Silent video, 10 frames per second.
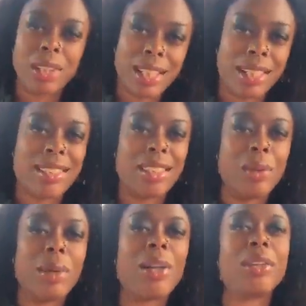Like,
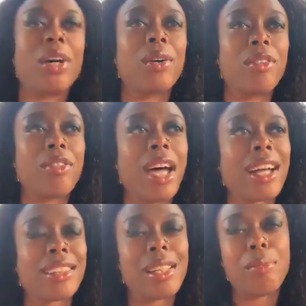it's a well-known
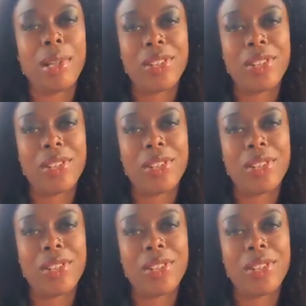fact that